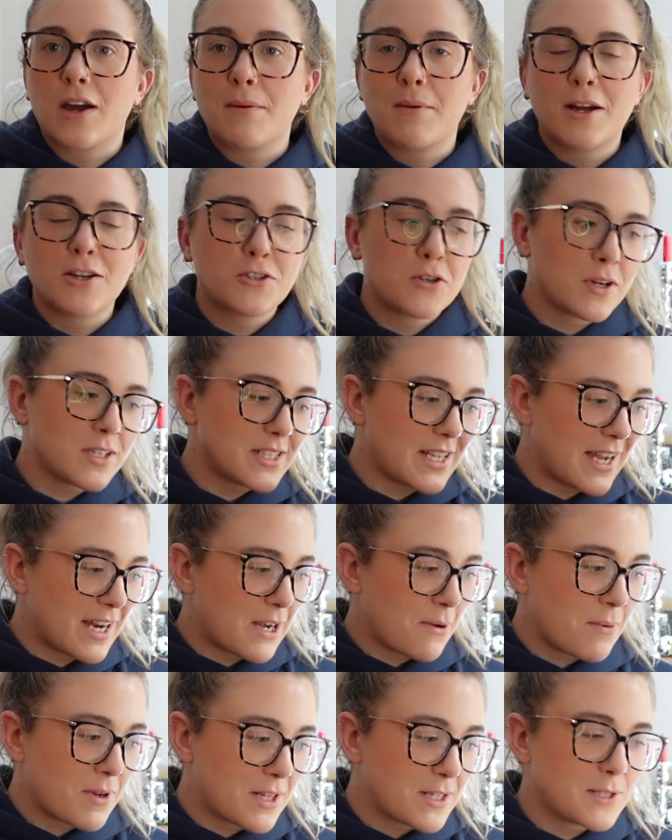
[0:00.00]
I'm not sure
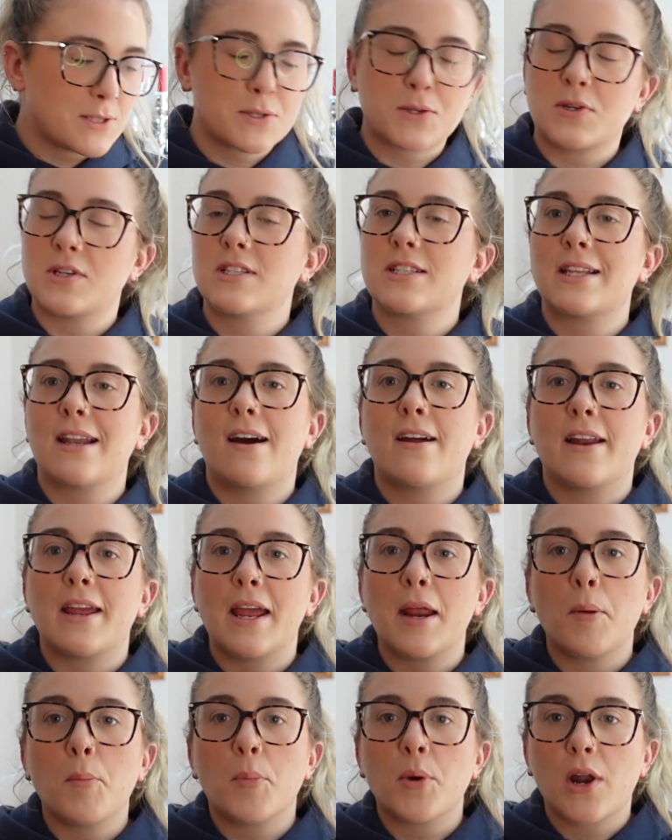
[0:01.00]
exactly where this is going to slot
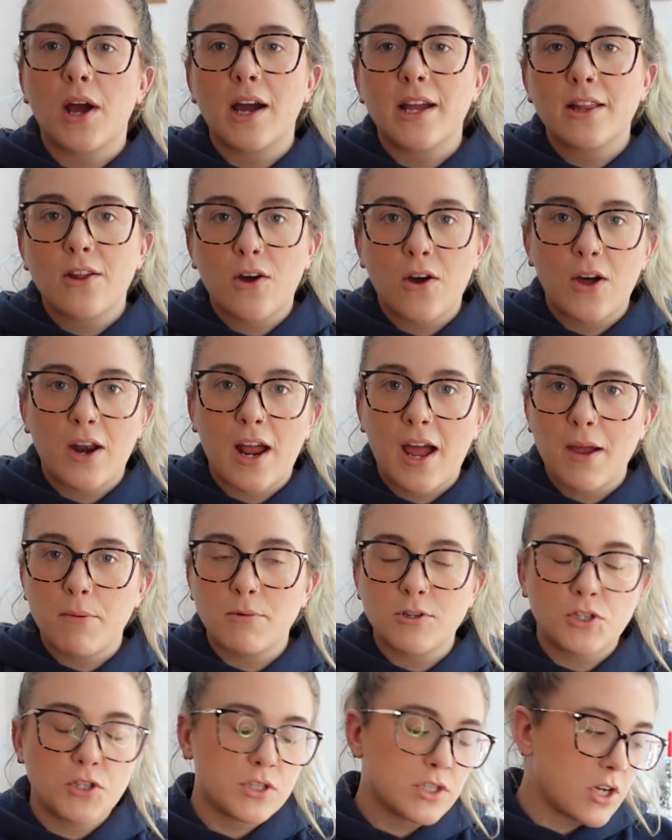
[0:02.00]
in, but I thought I
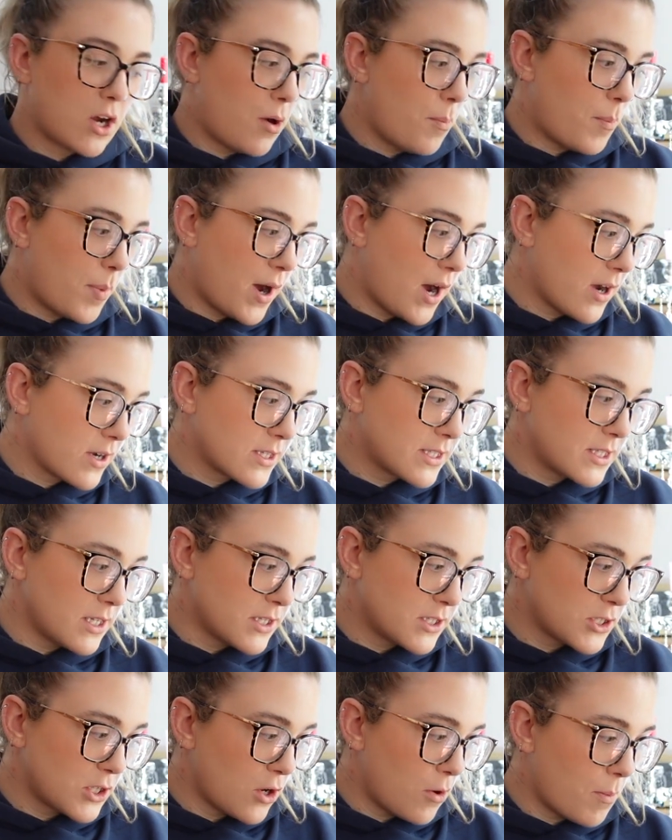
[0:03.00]
would just unbox
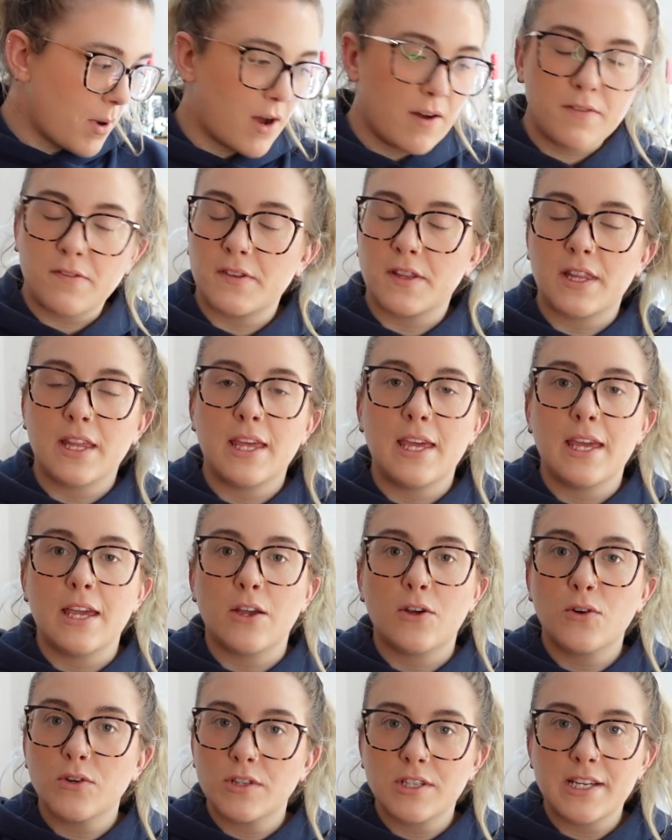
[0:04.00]
some of the
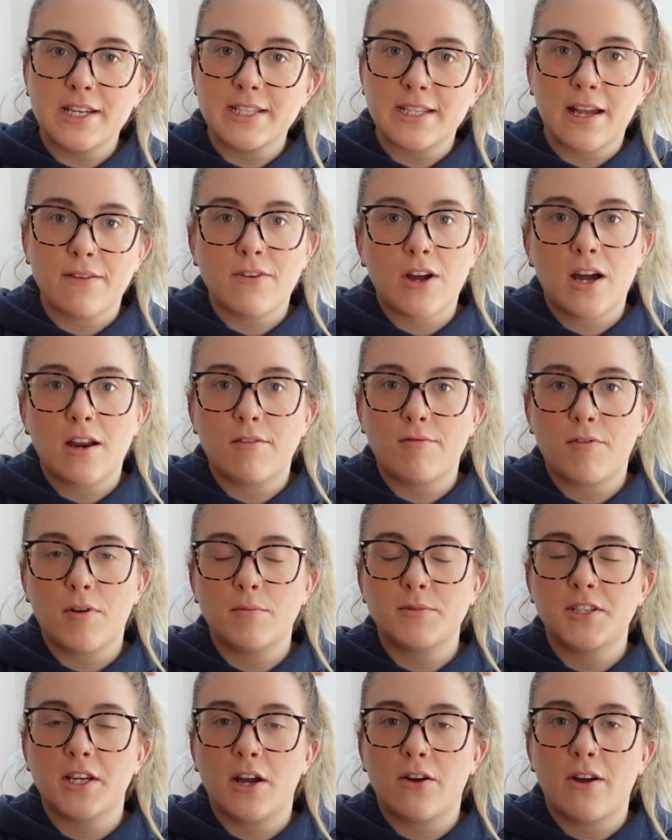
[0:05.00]
goodies I've gotten
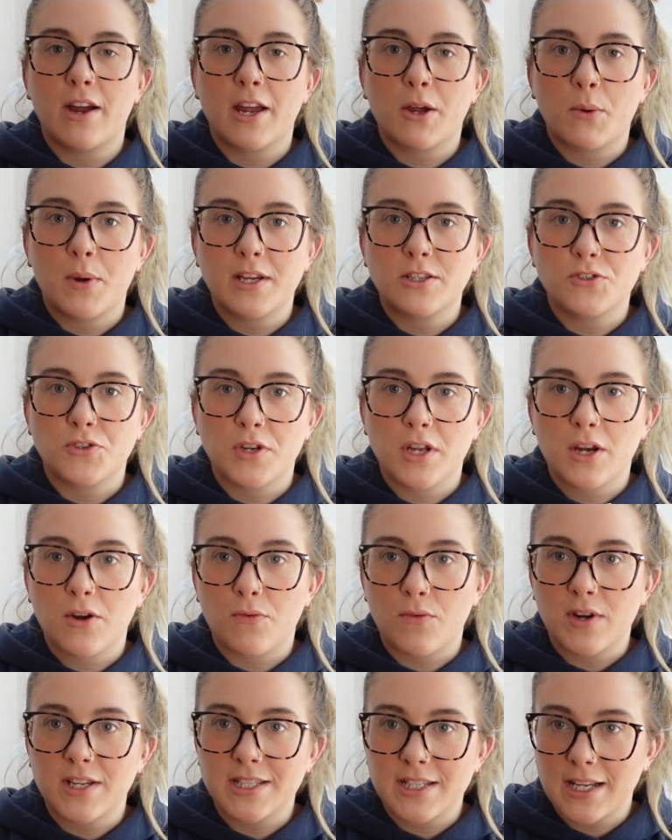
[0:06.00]
from TRI Equestrian
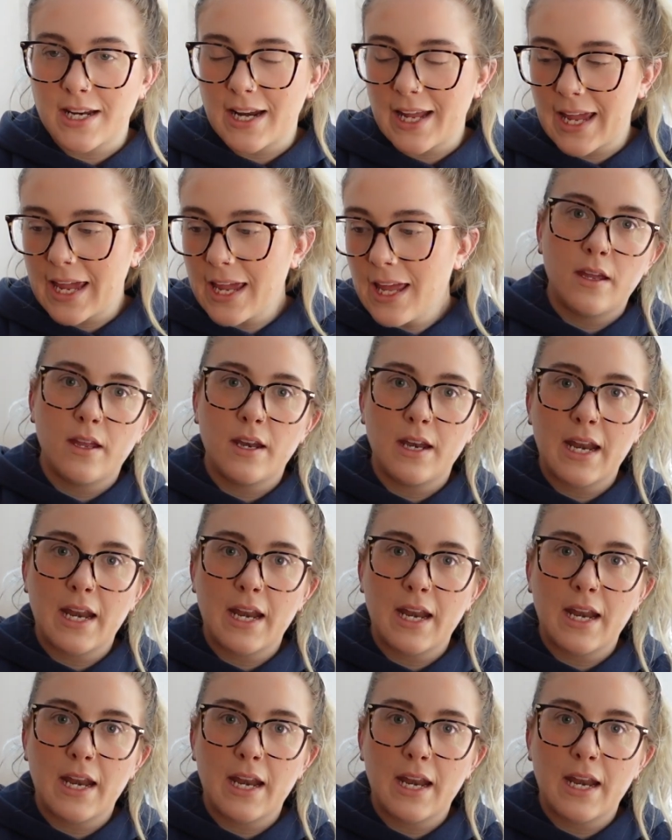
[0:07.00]
recently.